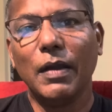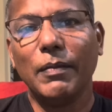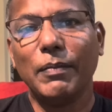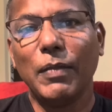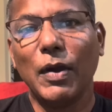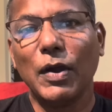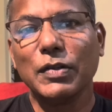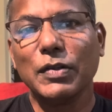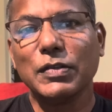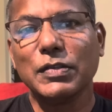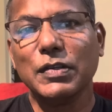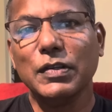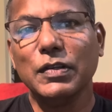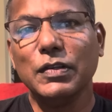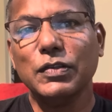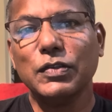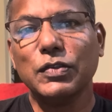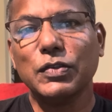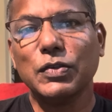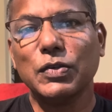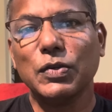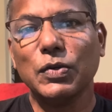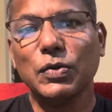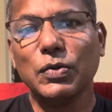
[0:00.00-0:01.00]

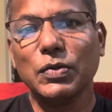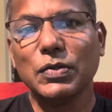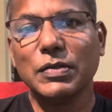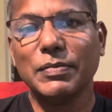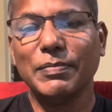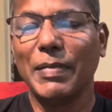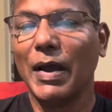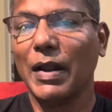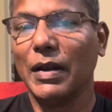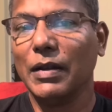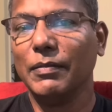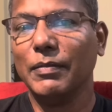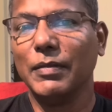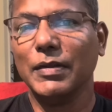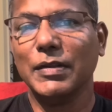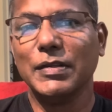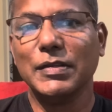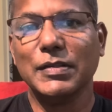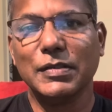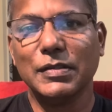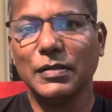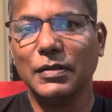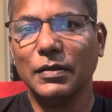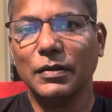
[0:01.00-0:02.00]
apostles chose
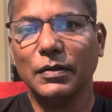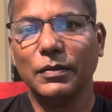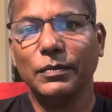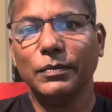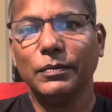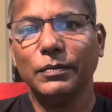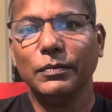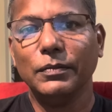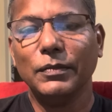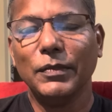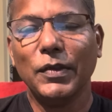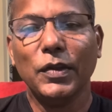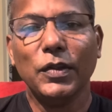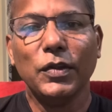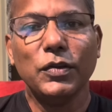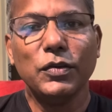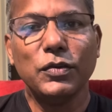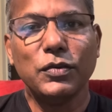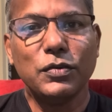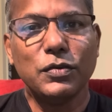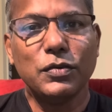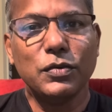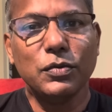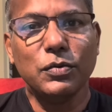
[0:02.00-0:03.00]
Barnabas.
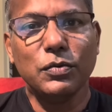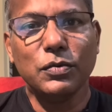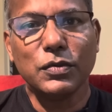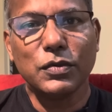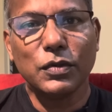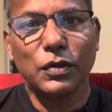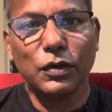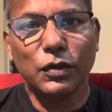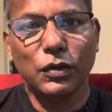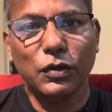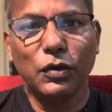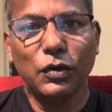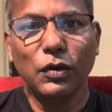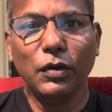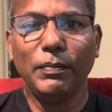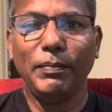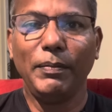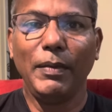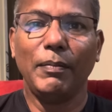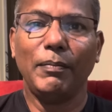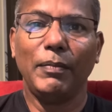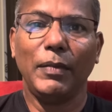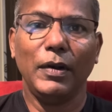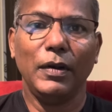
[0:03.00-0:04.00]
Choose good
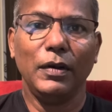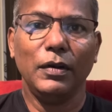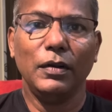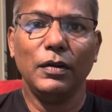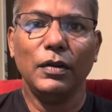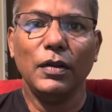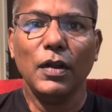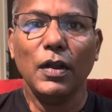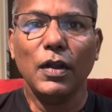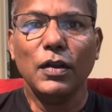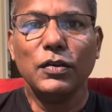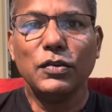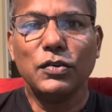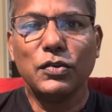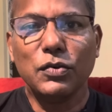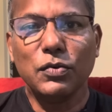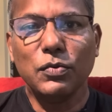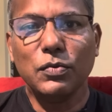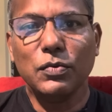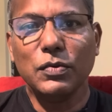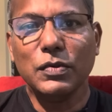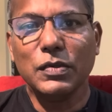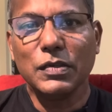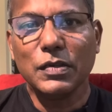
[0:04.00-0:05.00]
people.
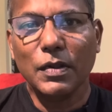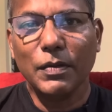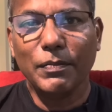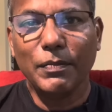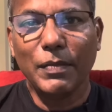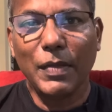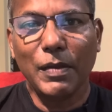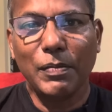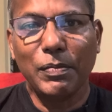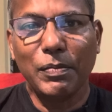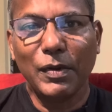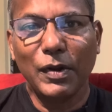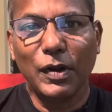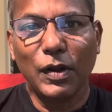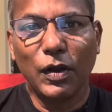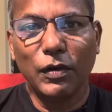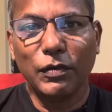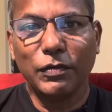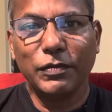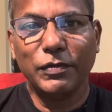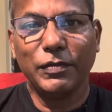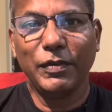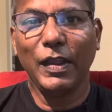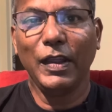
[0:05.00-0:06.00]
Choose people
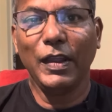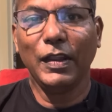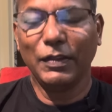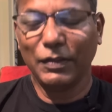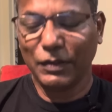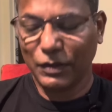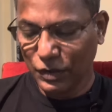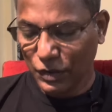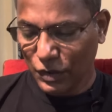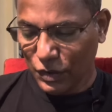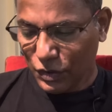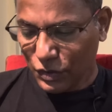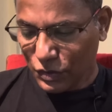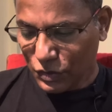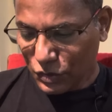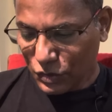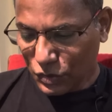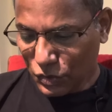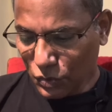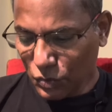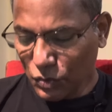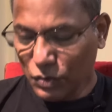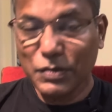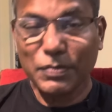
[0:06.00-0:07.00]
of faith.
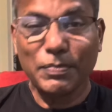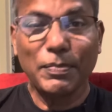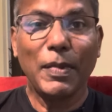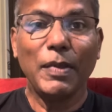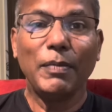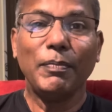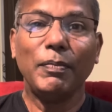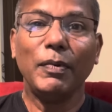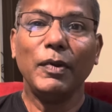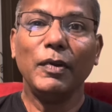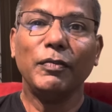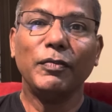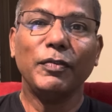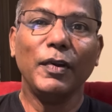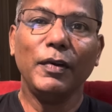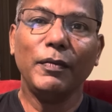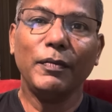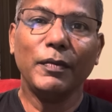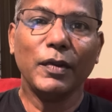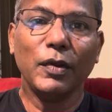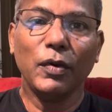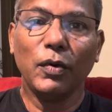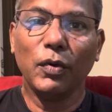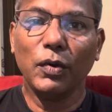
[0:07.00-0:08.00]
Choose people filled
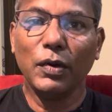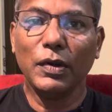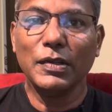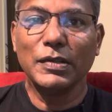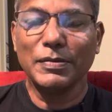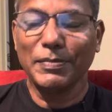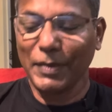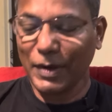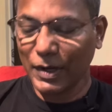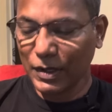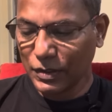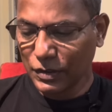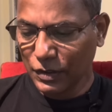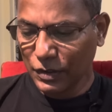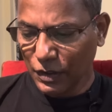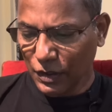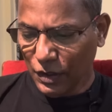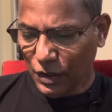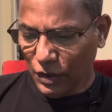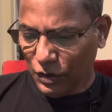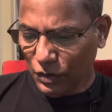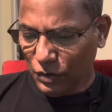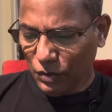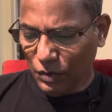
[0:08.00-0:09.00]
with the Holy Spirit.
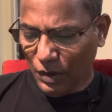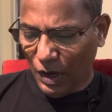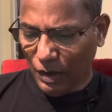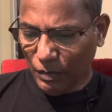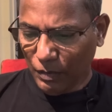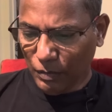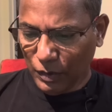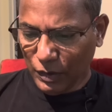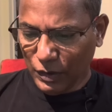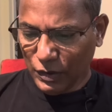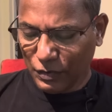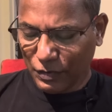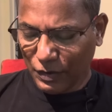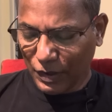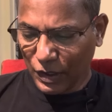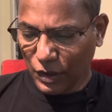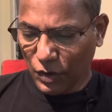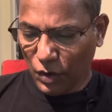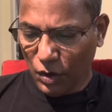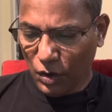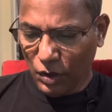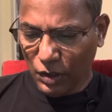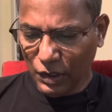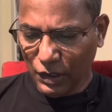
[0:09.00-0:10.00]
You know, I want to
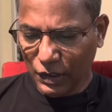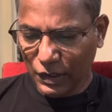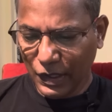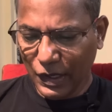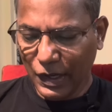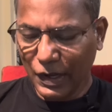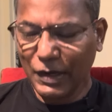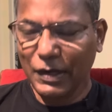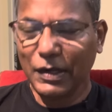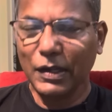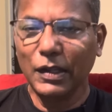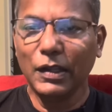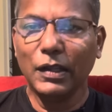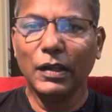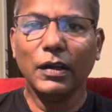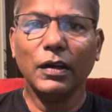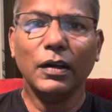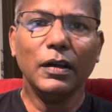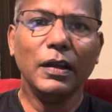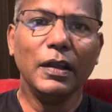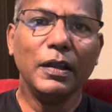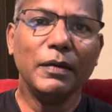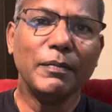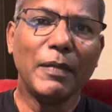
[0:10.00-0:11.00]
recall a lady
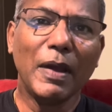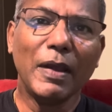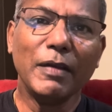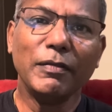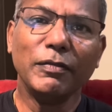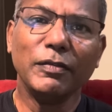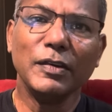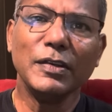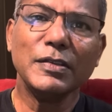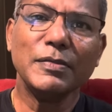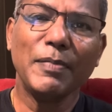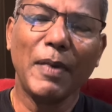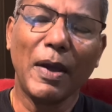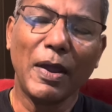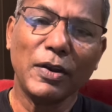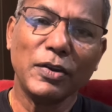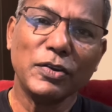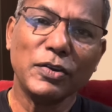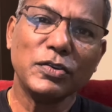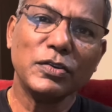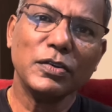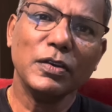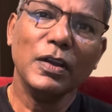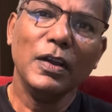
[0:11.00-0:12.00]
here in my first
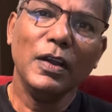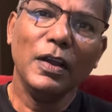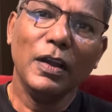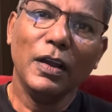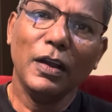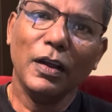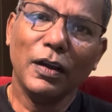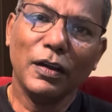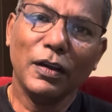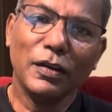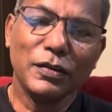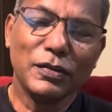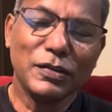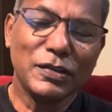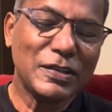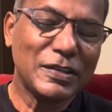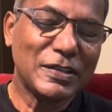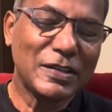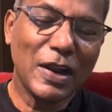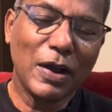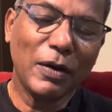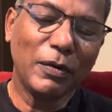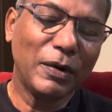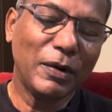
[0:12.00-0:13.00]
parish. She's
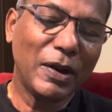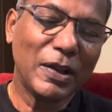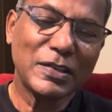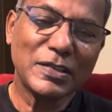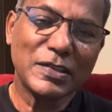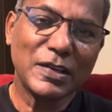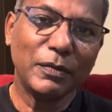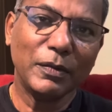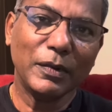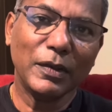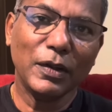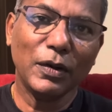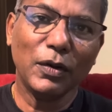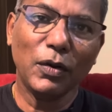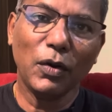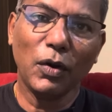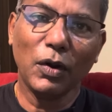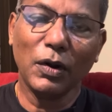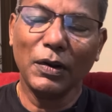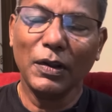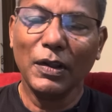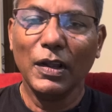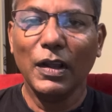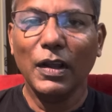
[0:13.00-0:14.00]
now resting with the
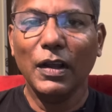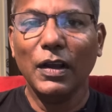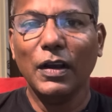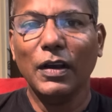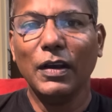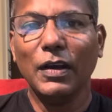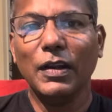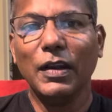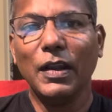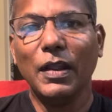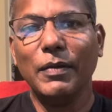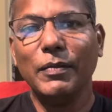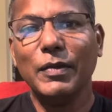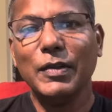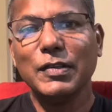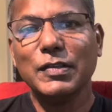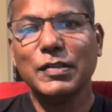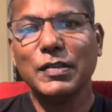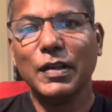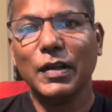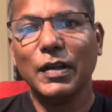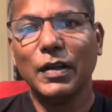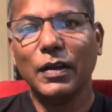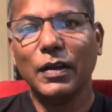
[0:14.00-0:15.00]
Lord. Her name is